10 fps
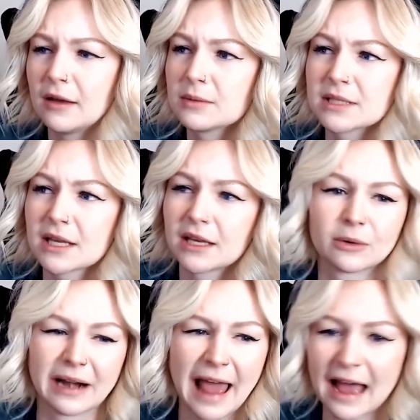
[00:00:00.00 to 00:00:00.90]
It was like
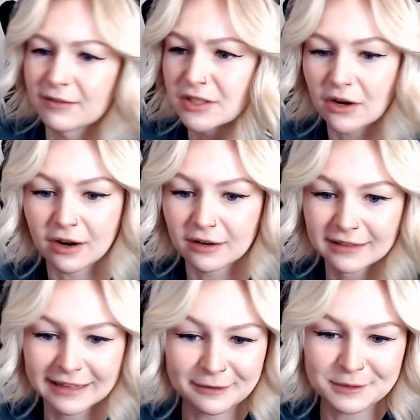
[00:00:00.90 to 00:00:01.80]
you were an
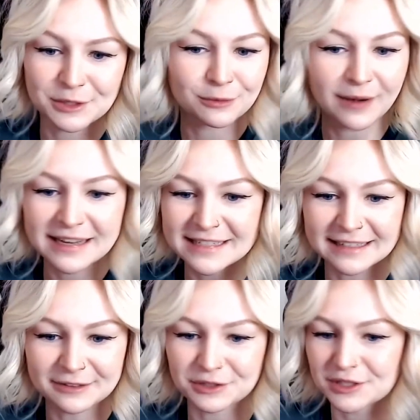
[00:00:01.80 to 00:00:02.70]
avatar. Like it was
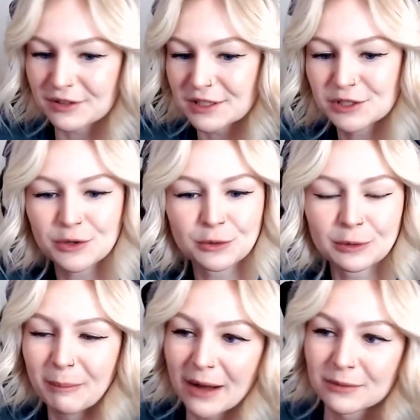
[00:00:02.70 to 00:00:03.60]
crazy. There's just all these
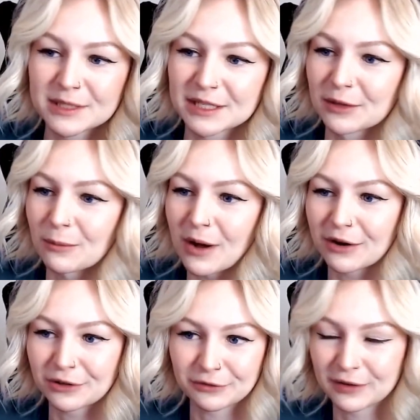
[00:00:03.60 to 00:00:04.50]
cool mountains in the
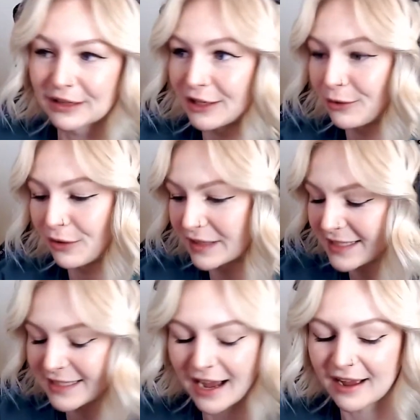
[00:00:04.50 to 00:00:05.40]
water. You felt like you were on
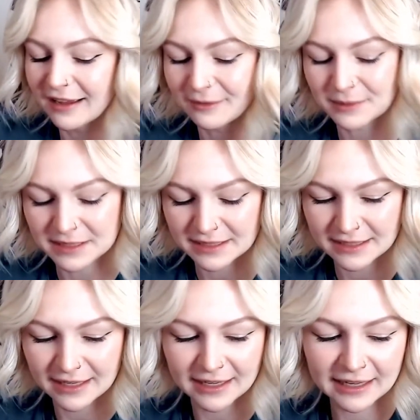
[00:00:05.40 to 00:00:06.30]
the sky. It
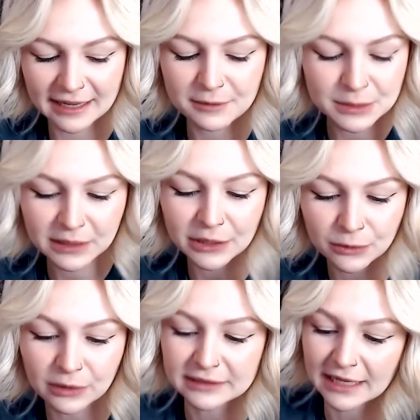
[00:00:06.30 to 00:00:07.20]
was it was
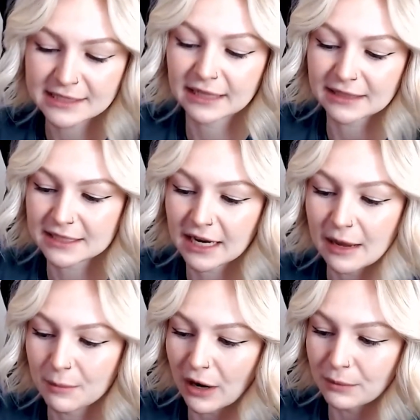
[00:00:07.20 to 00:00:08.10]
really cool. And that's like the
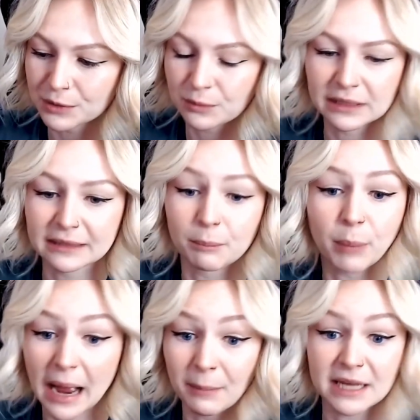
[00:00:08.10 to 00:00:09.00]
time where I was really
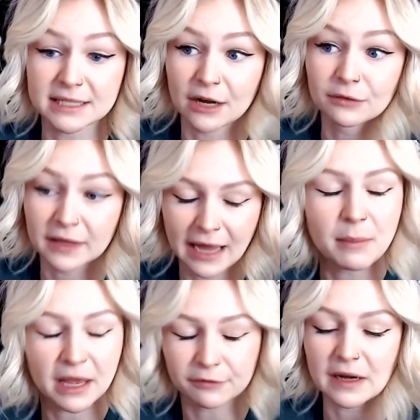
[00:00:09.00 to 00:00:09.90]
by myself. Like
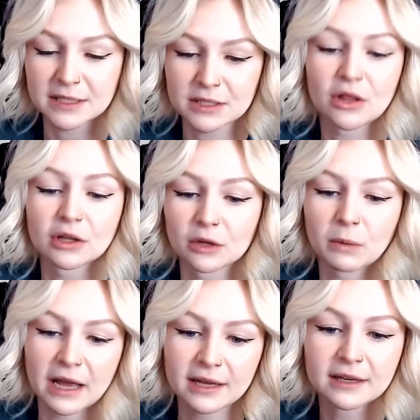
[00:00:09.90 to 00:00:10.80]
I made friends along the
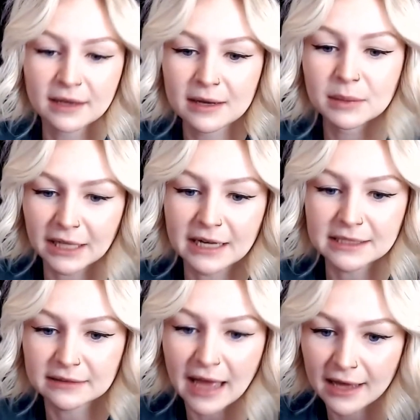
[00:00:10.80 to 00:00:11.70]
way, mm-hmm. but then I
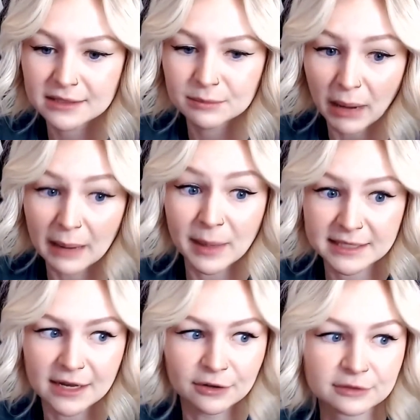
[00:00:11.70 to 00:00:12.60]
did that by
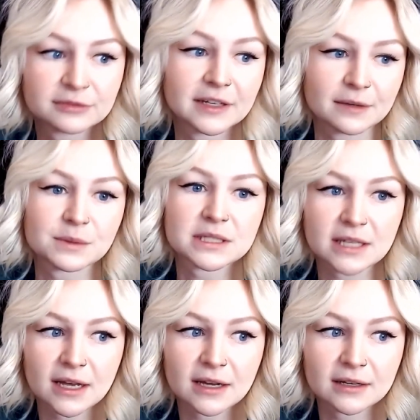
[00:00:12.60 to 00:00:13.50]
myself. And it
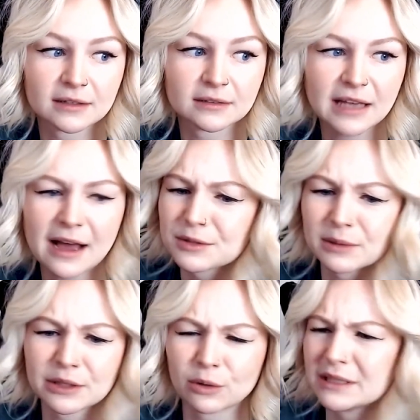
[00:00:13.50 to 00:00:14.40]
was, uh, yeah, it
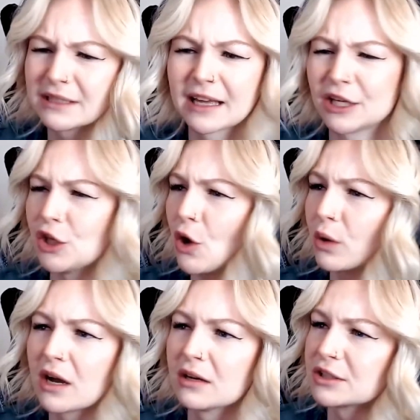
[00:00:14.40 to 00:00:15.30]
was really cool. We did like
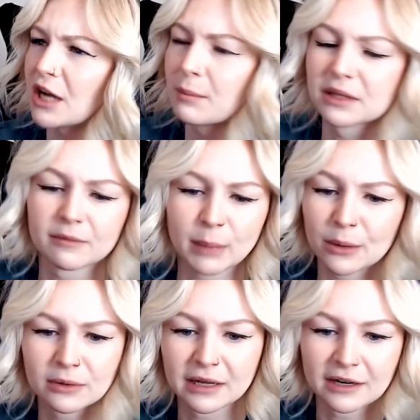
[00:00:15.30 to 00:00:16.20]
yoga on top of the
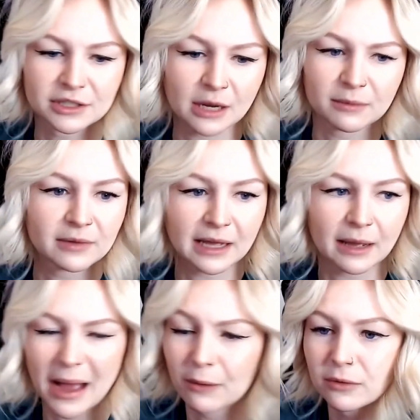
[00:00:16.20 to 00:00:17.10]
boat and on top of
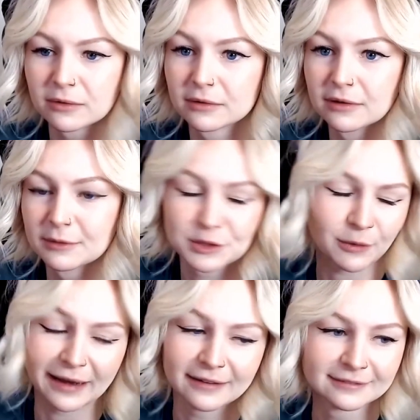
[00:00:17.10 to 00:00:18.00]
like a mountain. It was
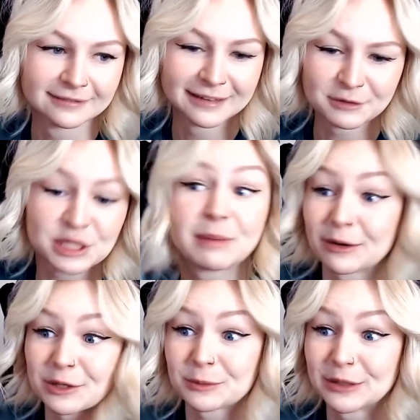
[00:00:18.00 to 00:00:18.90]
great. It is, it, it
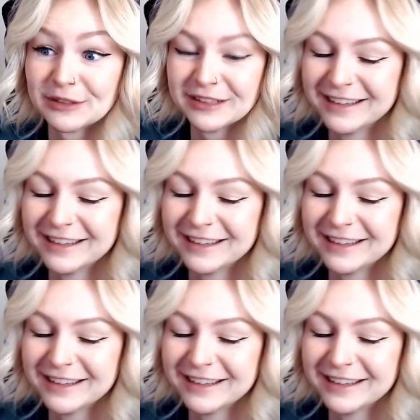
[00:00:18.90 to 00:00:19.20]
spiritual. Is, yeah.